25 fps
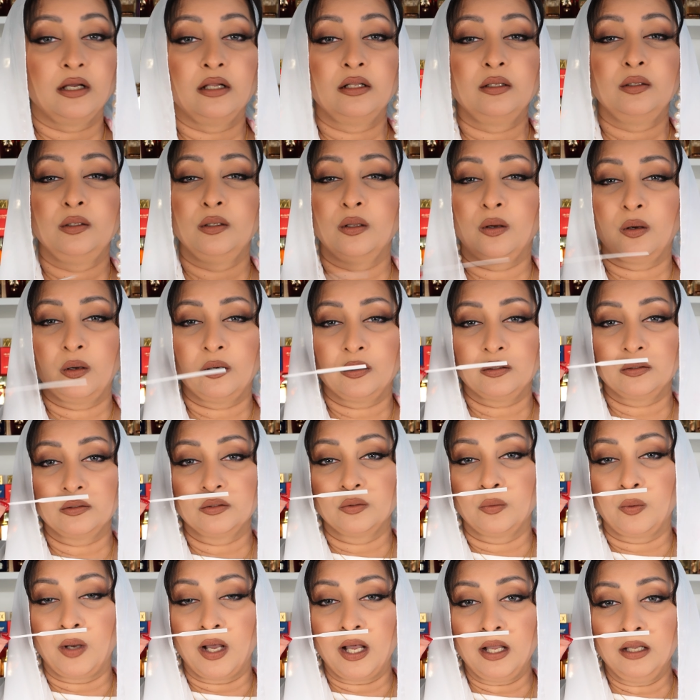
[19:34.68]
L'Eau
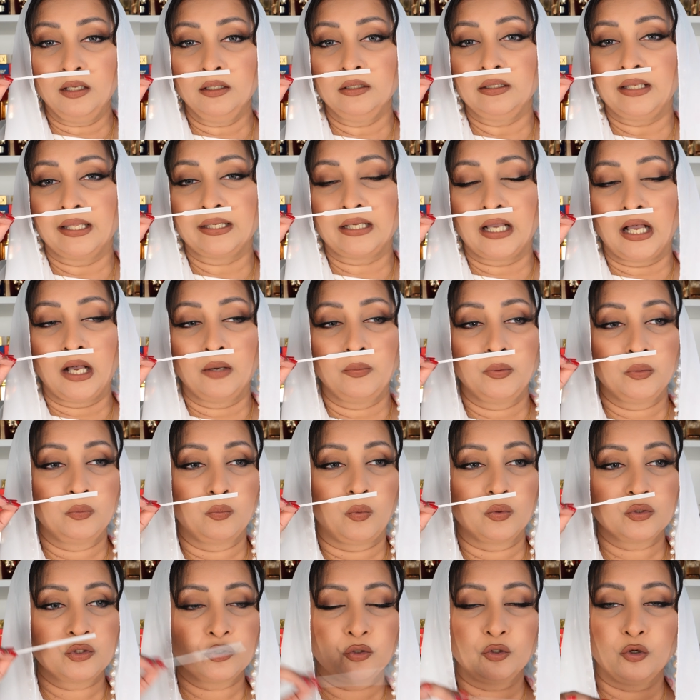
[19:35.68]
Noir. Like I would
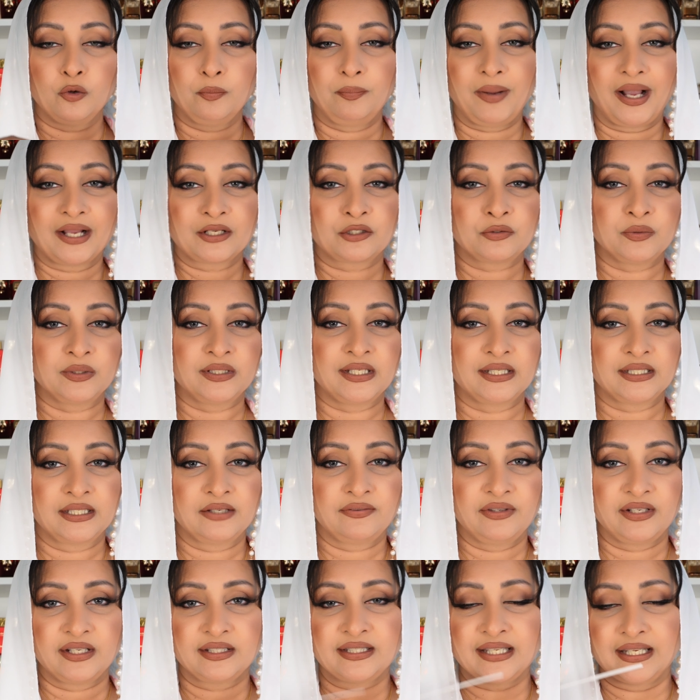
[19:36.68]
want to go back to it and
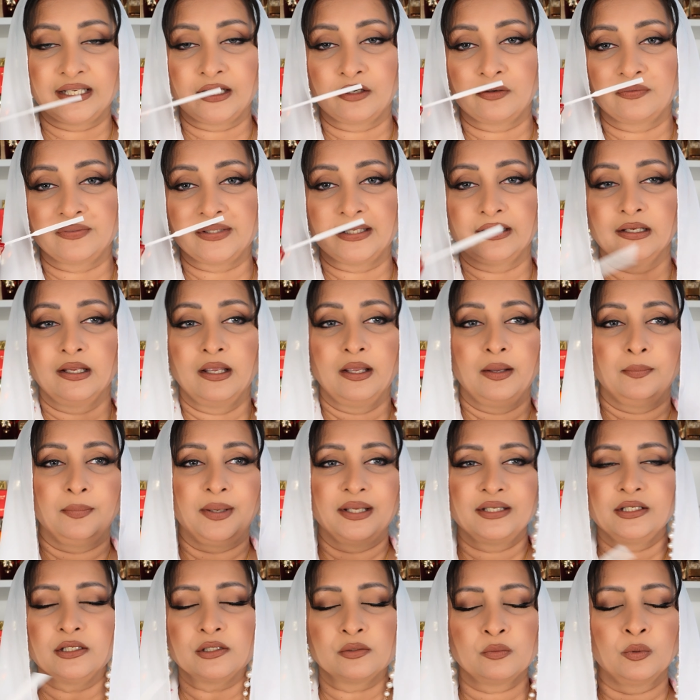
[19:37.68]
give it a 10 out of 10. But
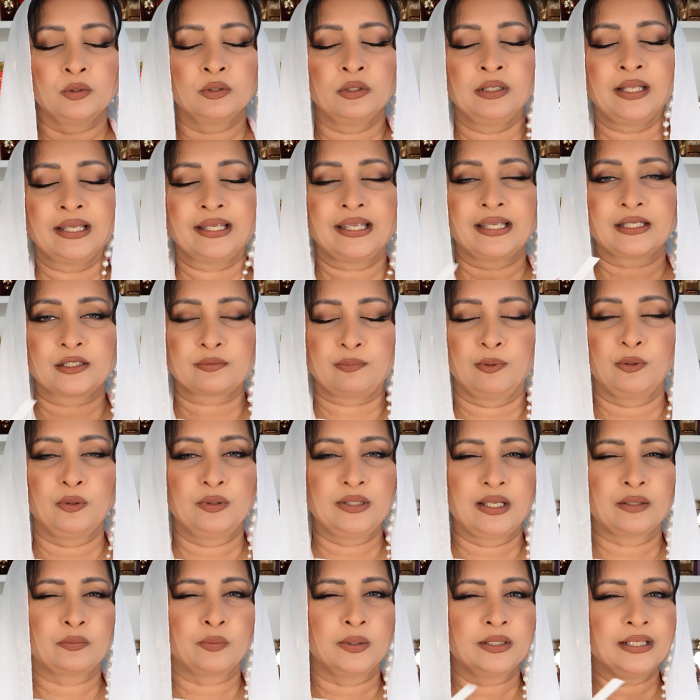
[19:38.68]
I just want to like explore
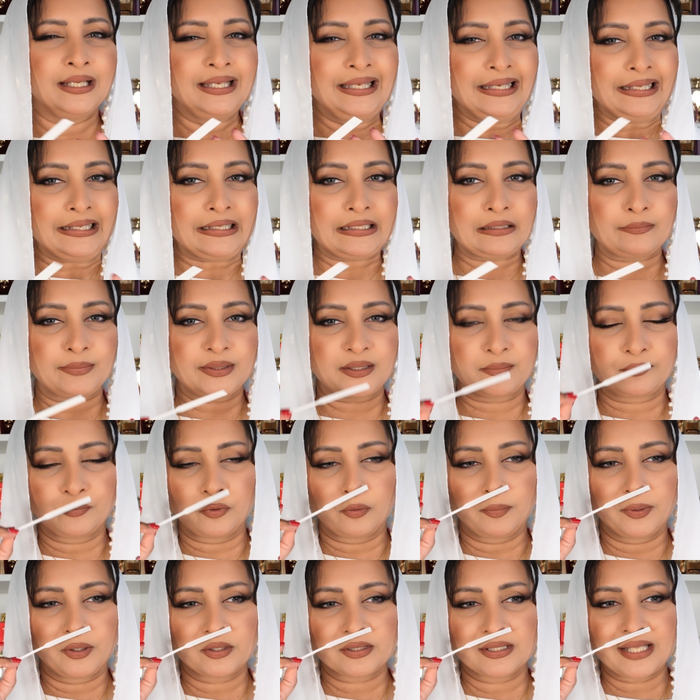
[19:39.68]
that one a little bit
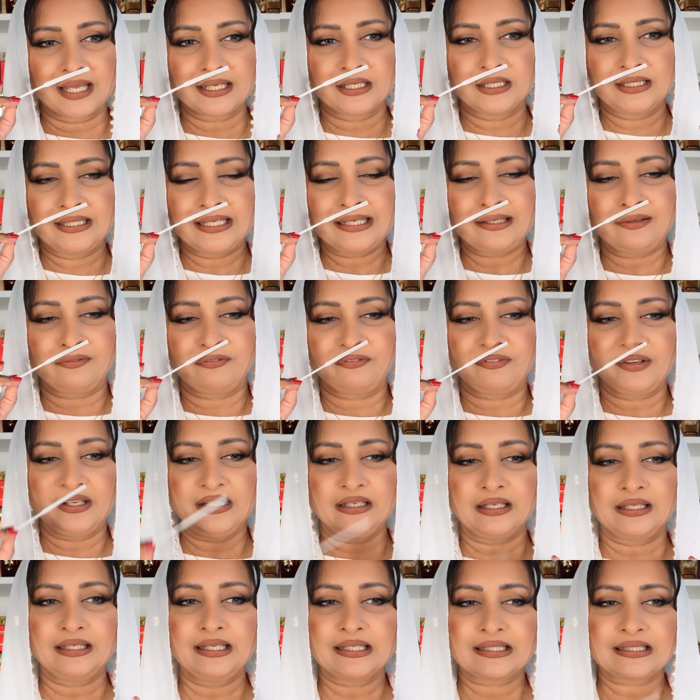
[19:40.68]
more, because that did
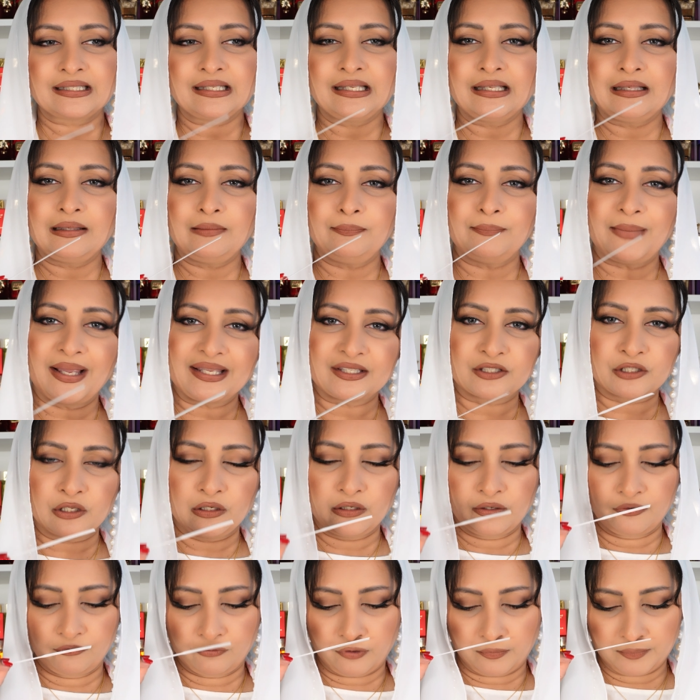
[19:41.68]
feel a little
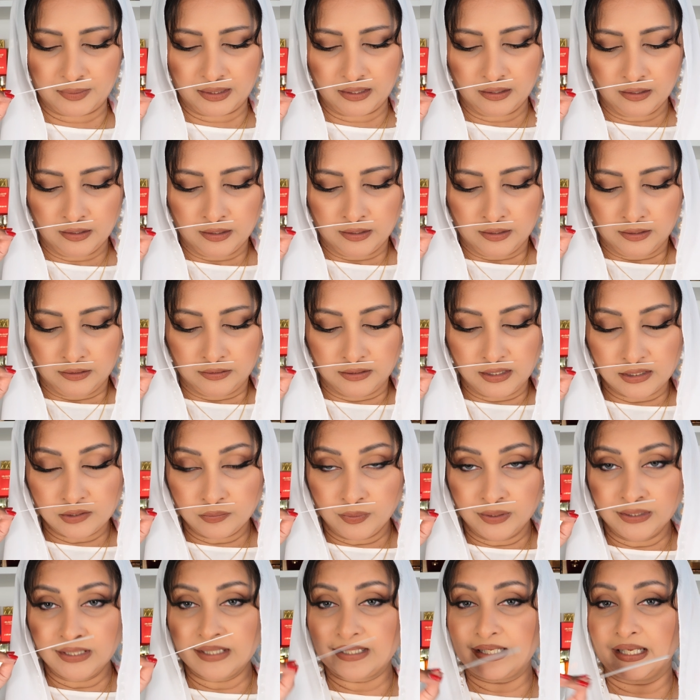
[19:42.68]
masculine for me. This
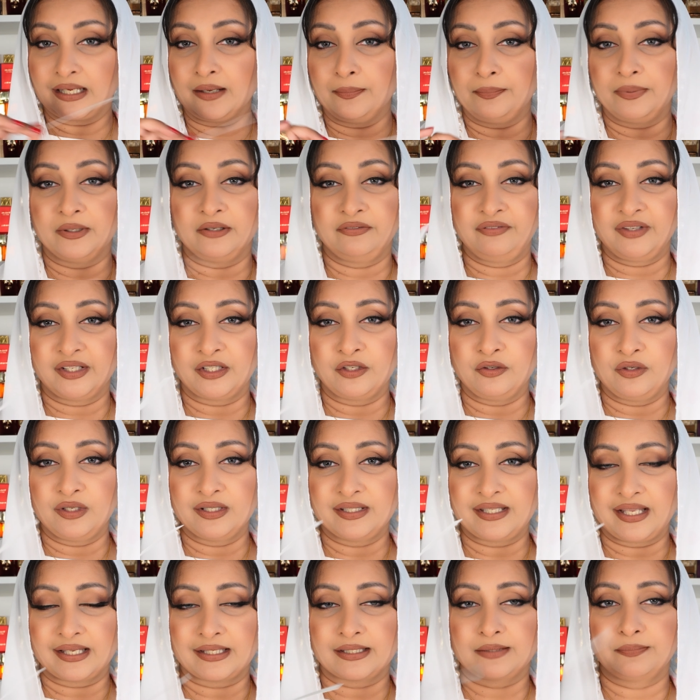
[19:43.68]
one is like a perfect
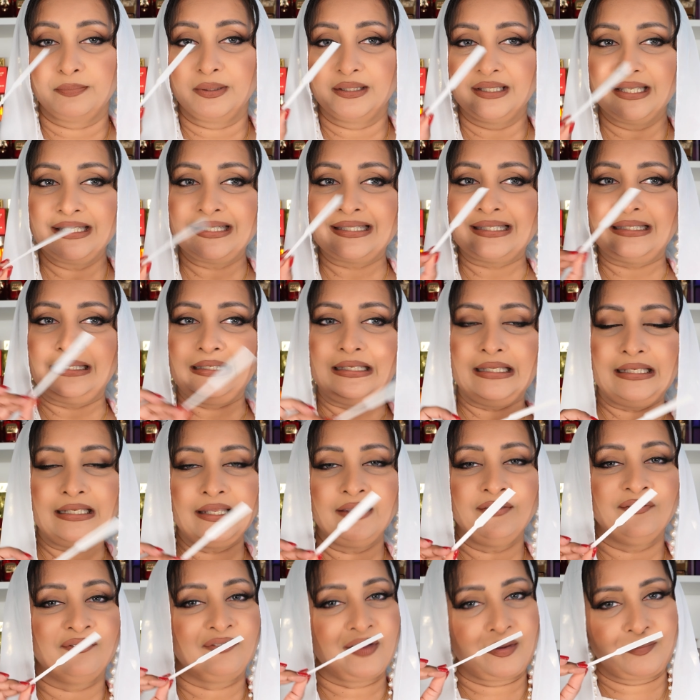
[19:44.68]
unisex, but it's
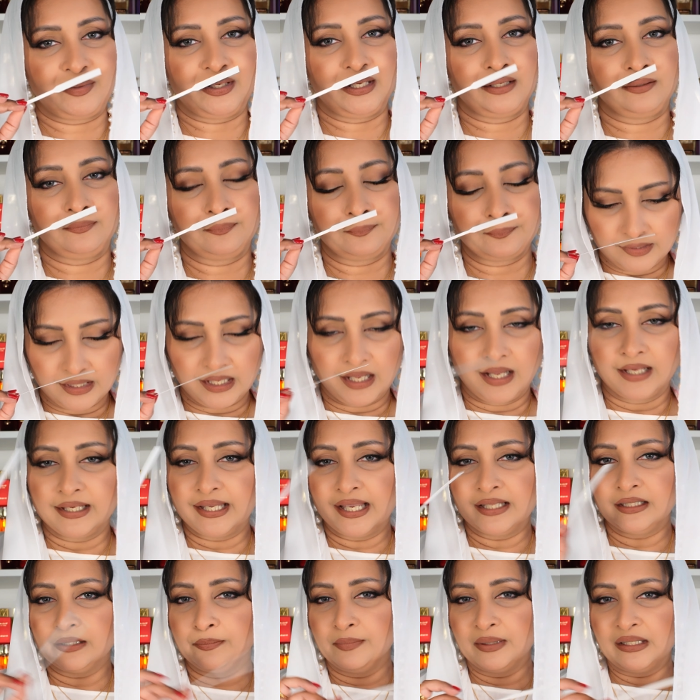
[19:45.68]
leaning feminine.
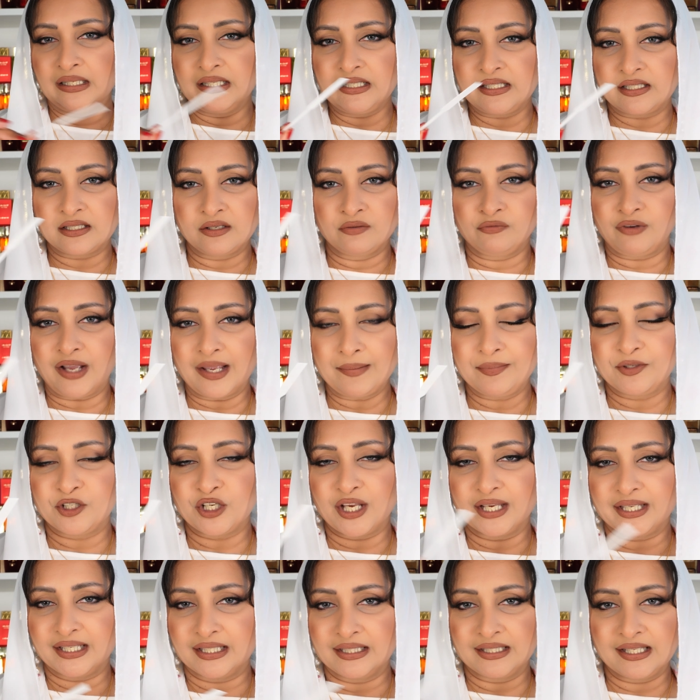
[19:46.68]
Again, the Middle Eastern vibe
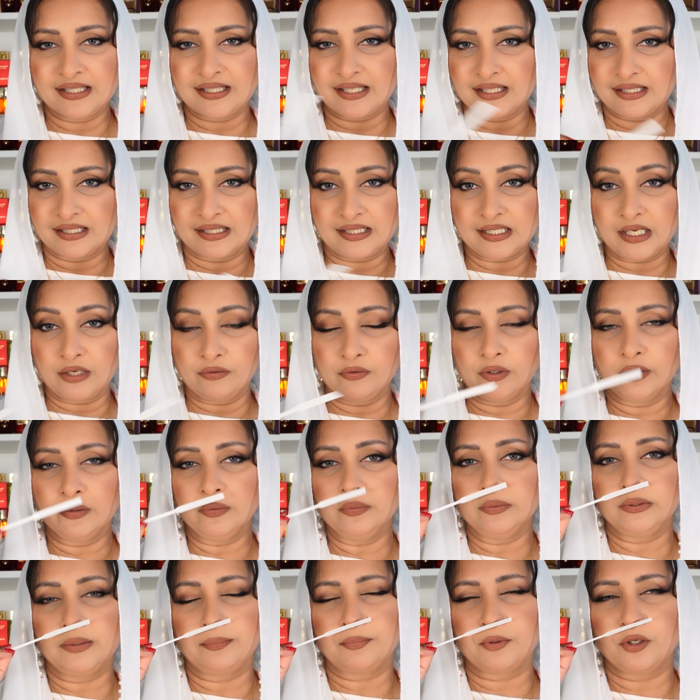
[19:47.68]
check in this is
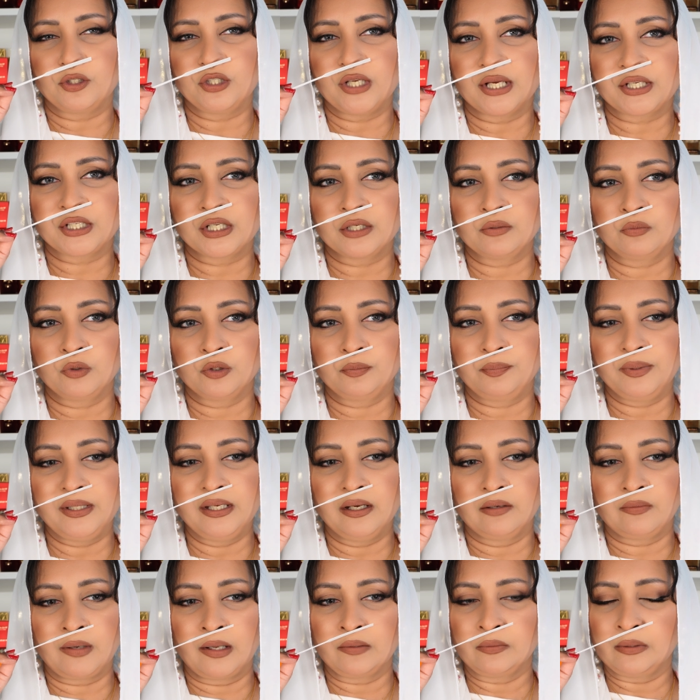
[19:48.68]
0. The projection would be
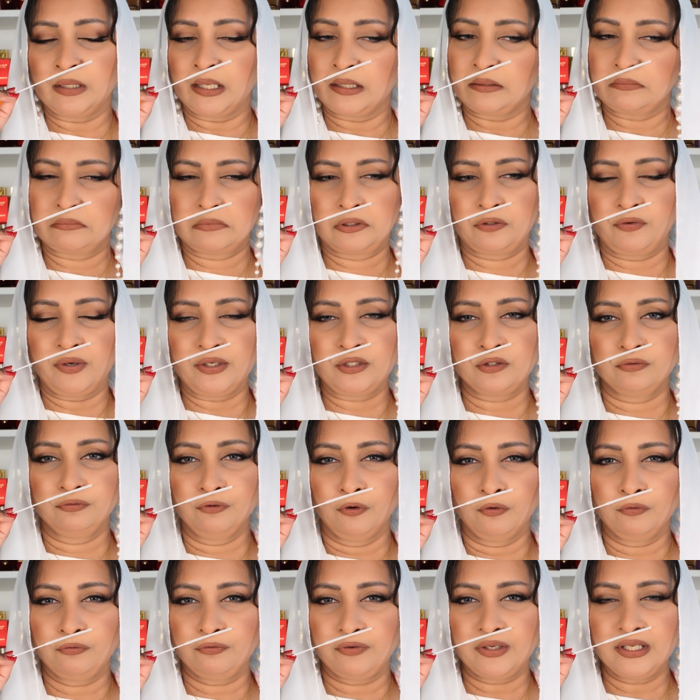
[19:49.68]
around like 3 to
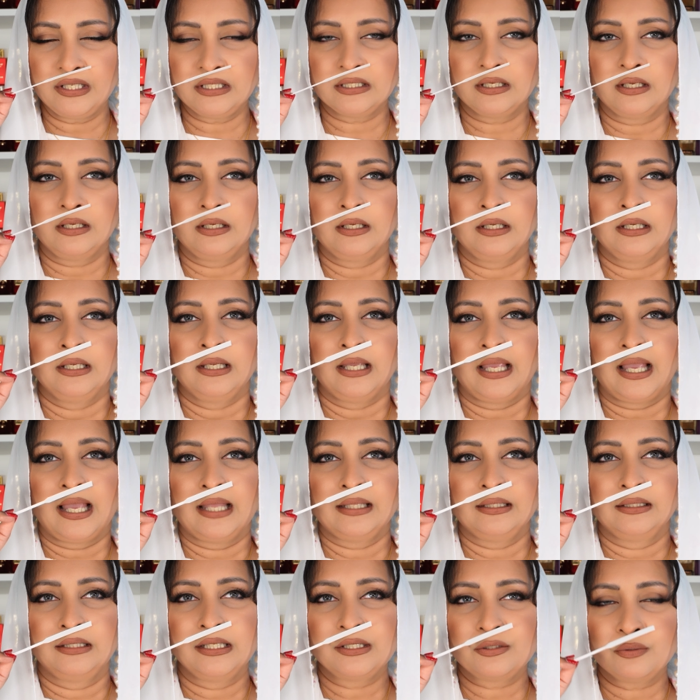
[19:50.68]
4 feet.
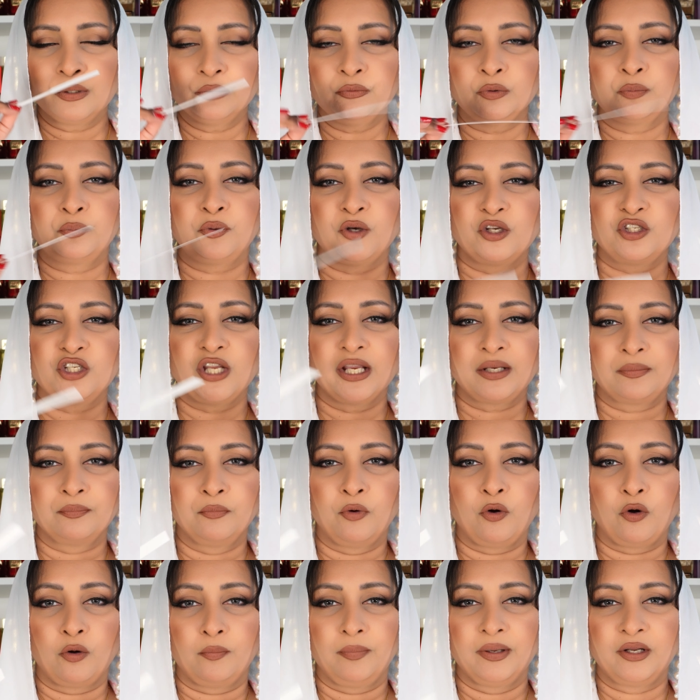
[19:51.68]
And this one would project
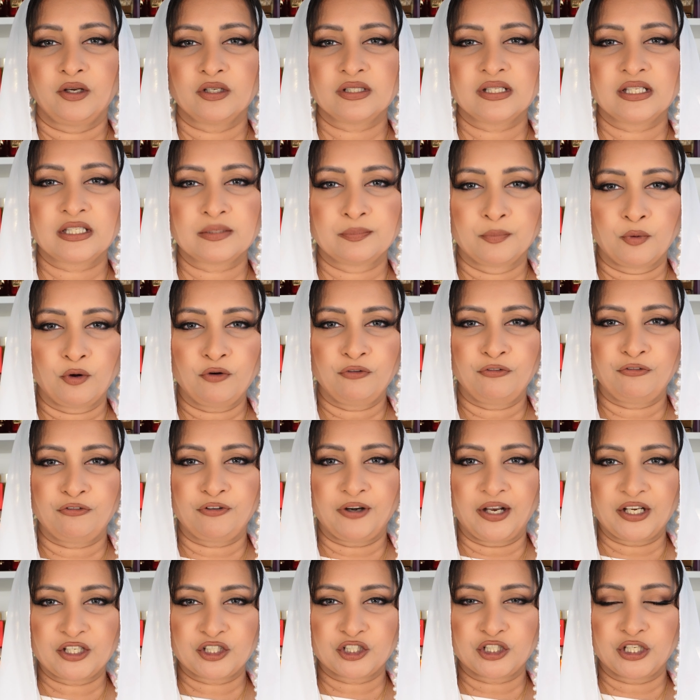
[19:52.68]
more because it's more
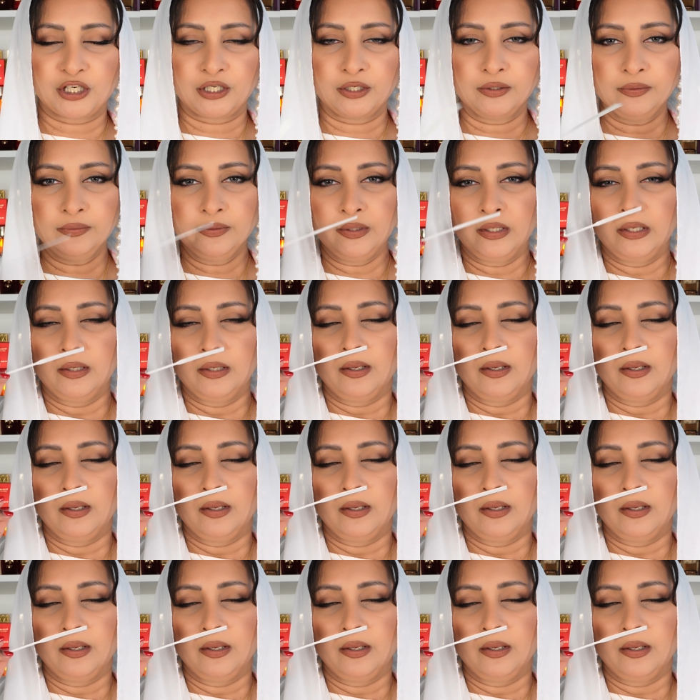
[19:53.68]
fresh, you know.